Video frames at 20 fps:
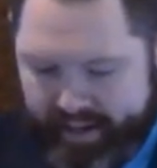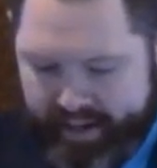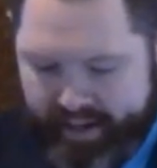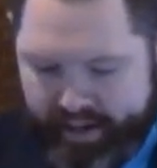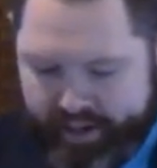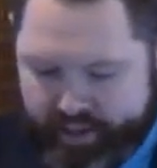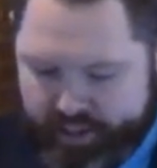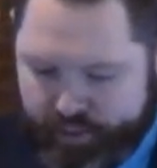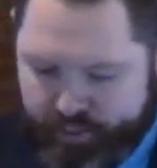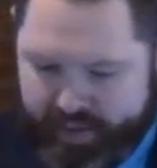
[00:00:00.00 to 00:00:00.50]

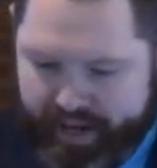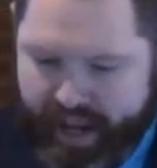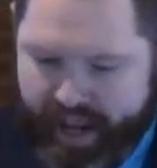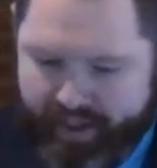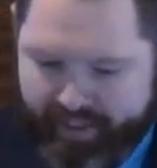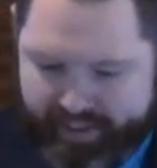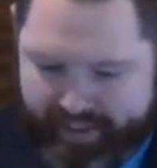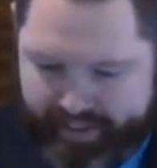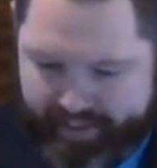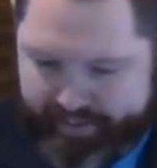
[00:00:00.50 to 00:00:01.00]
here's the
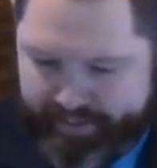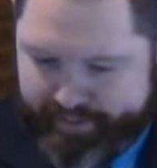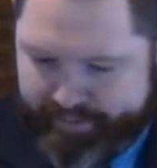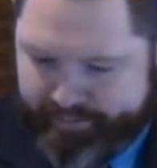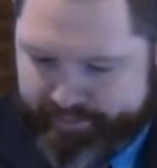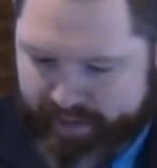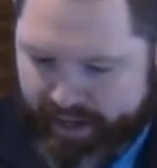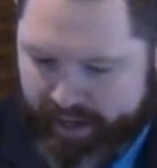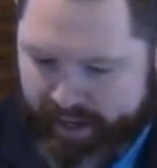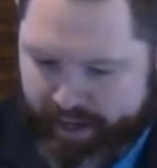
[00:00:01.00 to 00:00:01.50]
reality
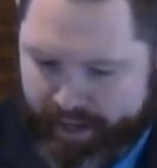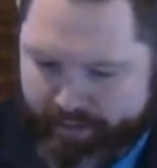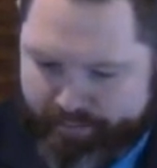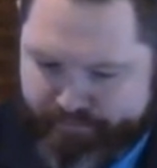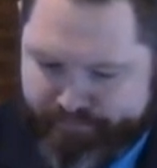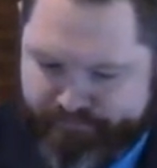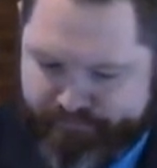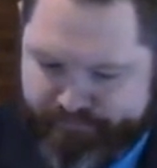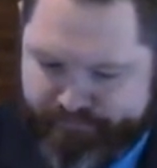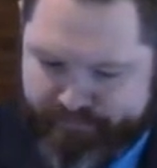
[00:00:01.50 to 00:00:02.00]

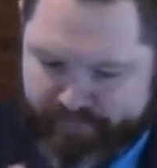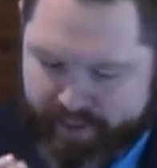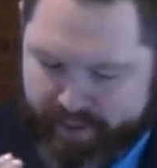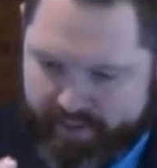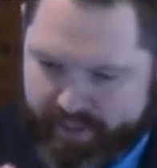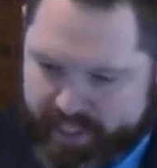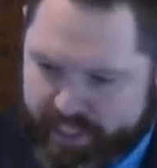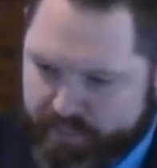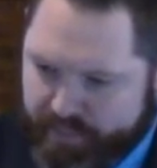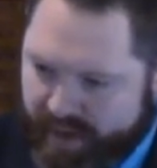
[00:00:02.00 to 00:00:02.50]
um,
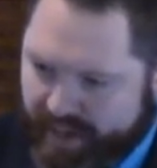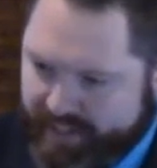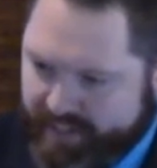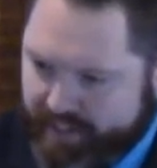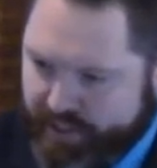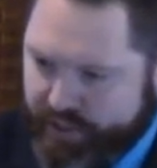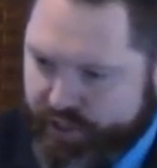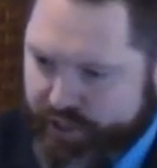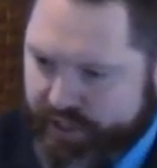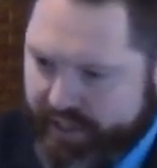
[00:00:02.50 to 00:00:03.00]
this
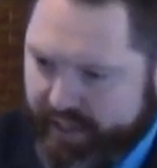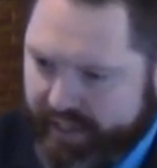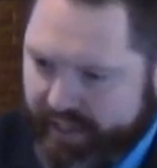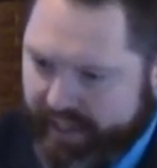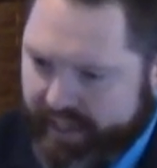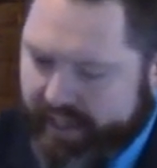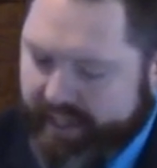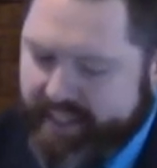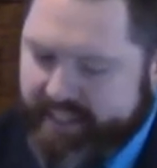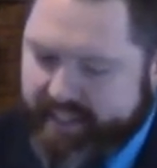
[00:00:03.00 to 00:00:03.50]
message,
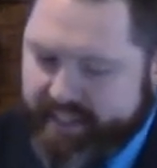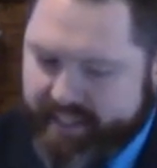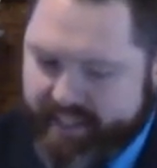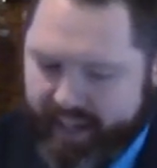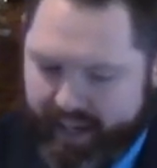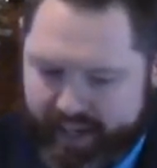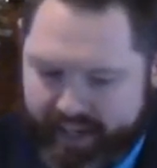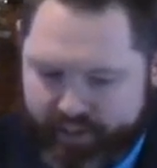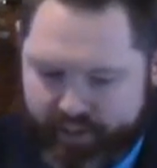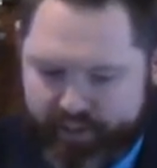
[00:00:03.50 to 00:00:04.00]
it is
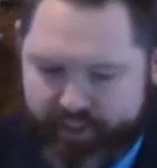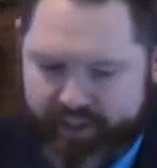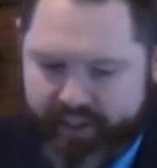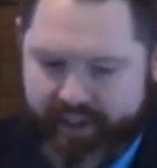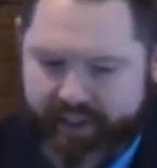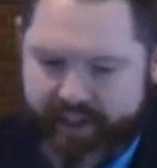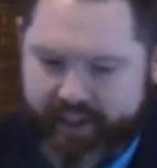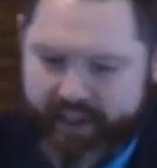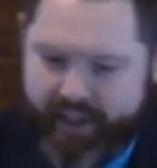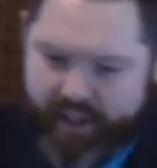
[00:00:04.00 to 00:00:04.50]
entitled
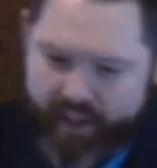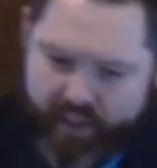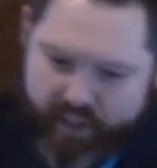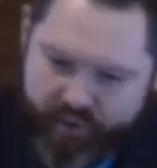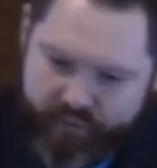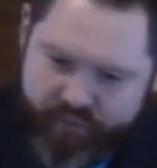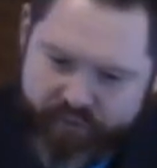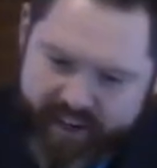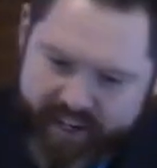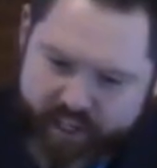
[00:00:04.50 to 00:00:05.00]

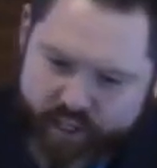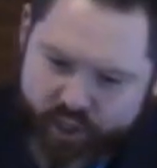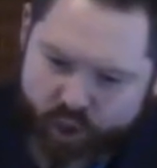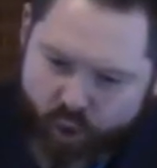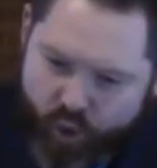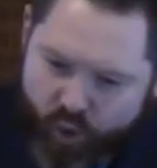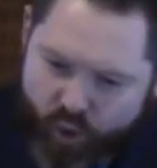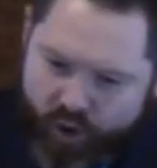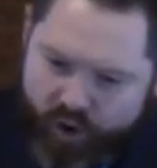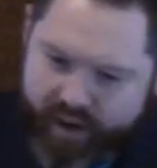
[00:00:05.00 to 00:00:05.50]
The
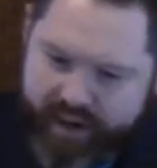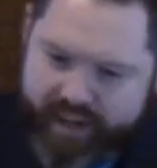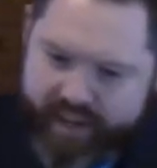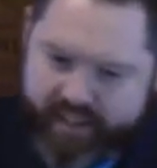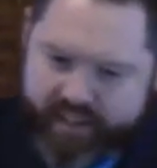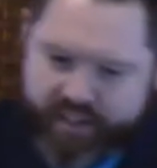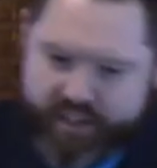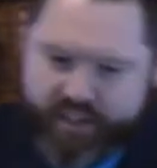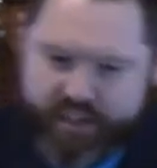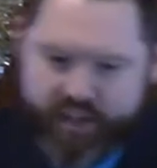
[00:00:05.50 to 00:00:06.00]

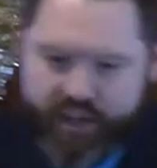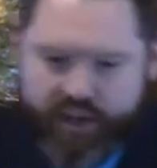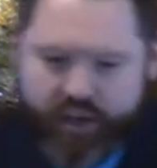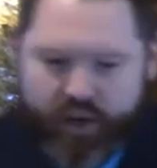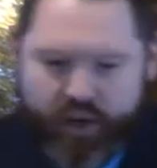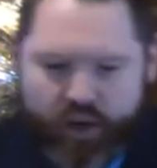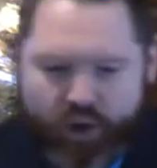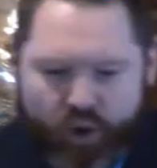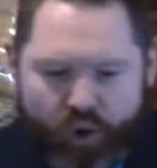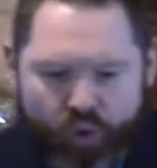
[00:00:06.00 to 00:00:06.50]
Victorious
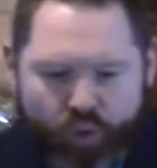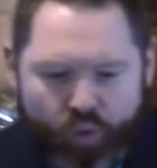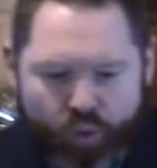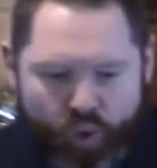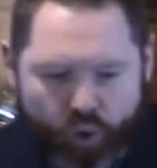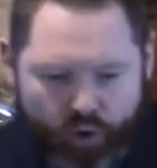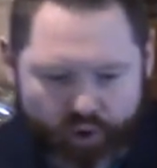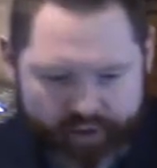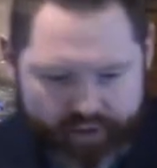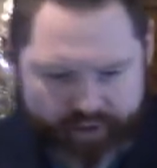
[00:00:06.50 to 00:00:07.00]

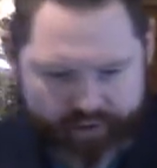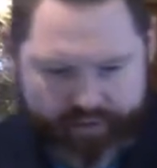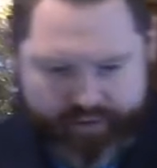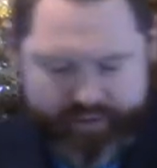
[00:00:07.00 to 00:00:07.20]
Warrior.